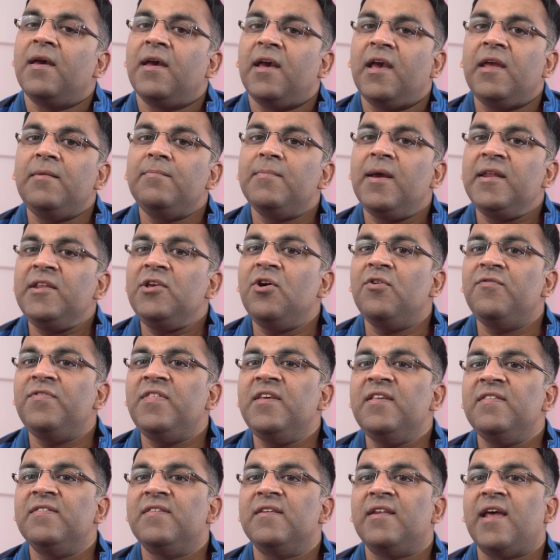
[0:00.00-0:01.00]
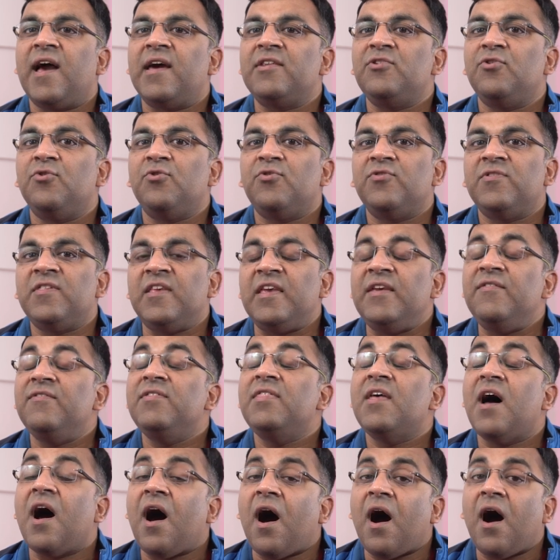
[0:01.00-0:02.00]
In many of these scenarios, even
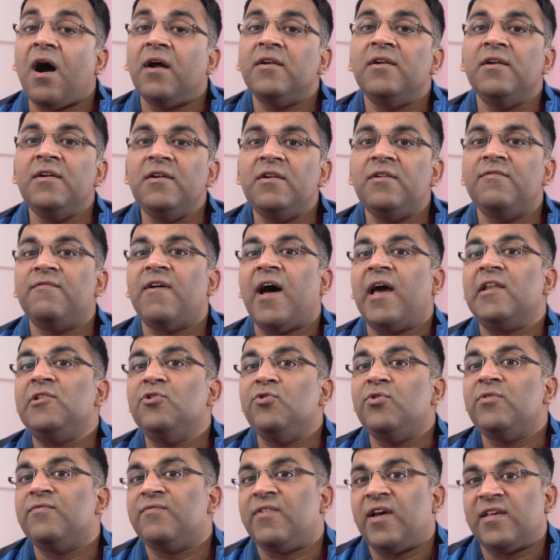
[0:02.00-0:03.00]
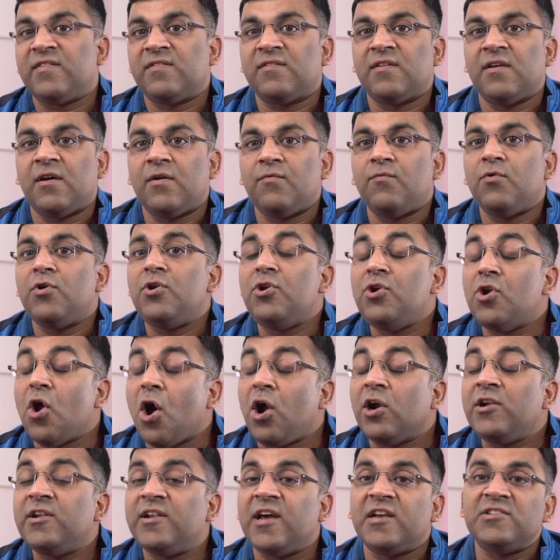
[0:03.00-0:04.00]
the ardent value investor would
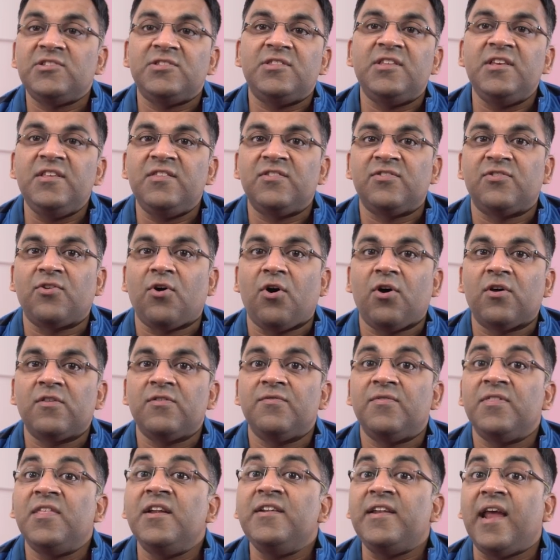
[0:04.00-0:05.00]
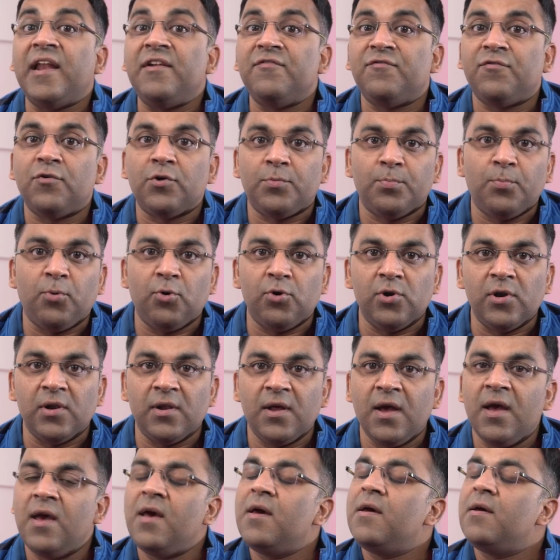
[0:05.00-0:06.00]
not touch these stocks with a 10-foot pole.
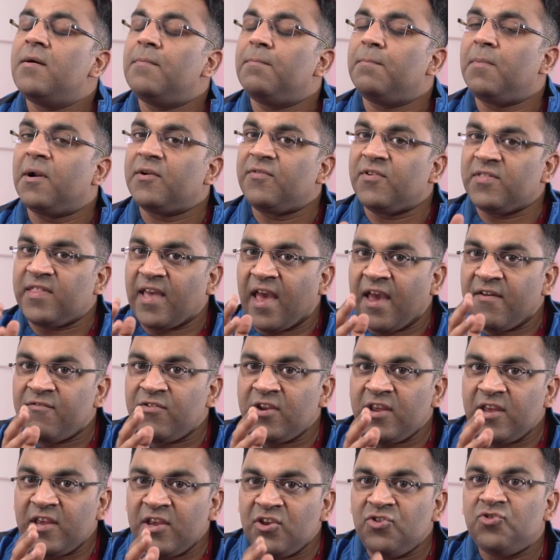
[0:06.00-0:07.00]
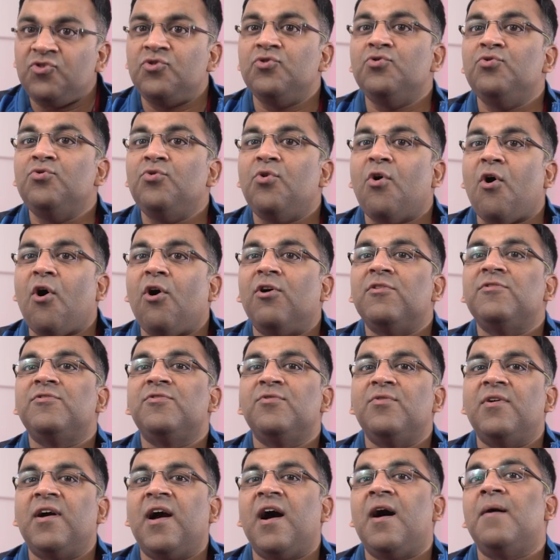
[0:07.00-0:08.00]
But with every issue
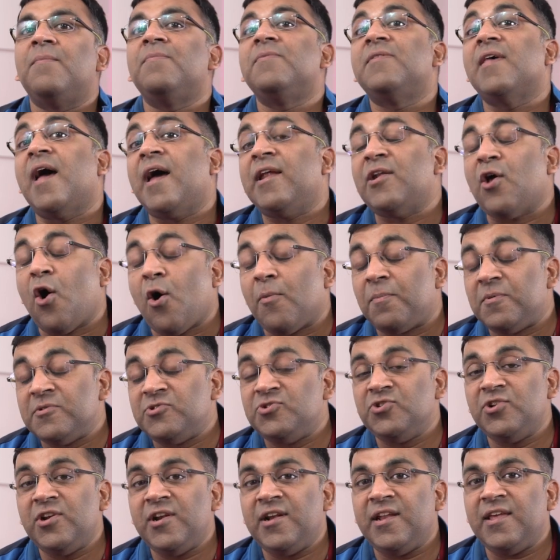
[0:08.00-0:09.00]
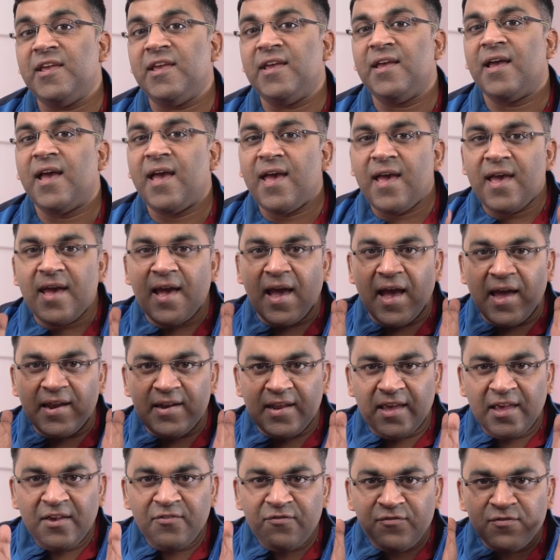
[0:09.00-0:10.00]
also comes an opportunity,
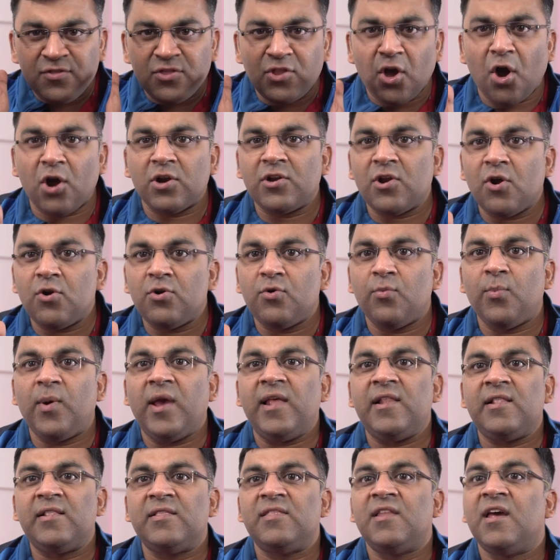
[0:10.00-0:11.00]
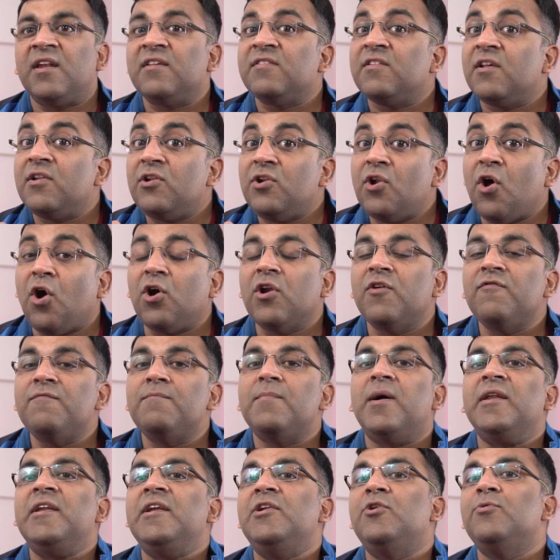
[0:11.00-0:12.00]
and if thought out well, there is a lot of
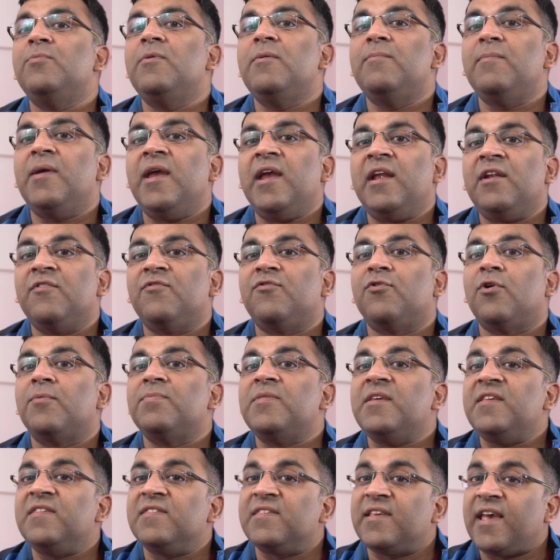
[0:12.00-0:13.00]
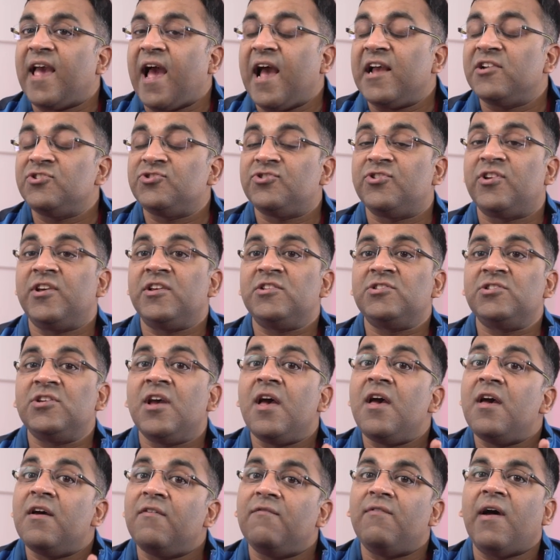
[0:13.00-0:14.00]
money to be made from these cash-rich,
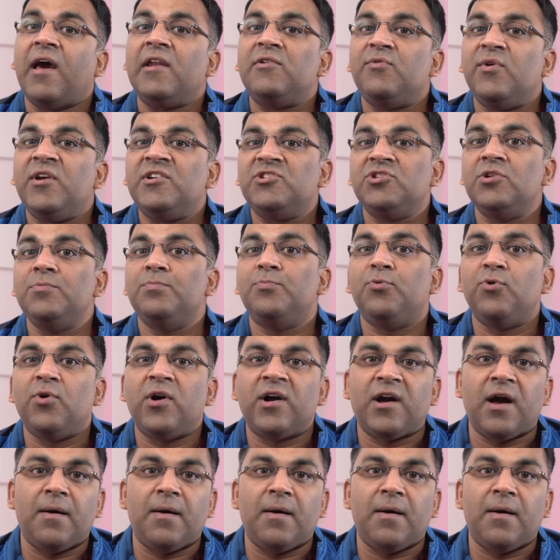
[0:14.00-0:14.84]
valuation-poor